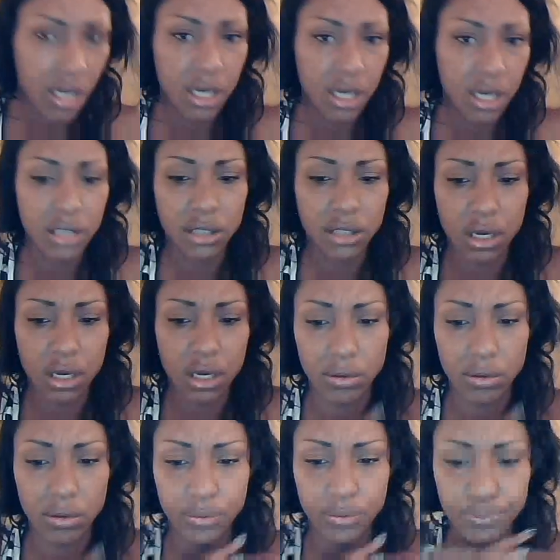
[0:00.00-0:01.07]

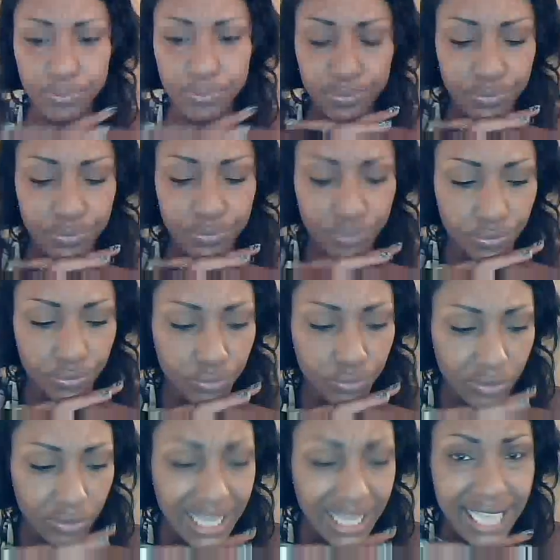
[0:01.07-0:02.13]
So
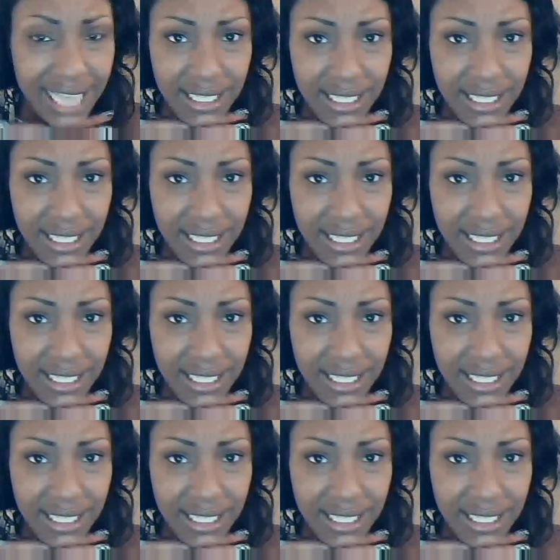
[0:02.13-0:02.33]
last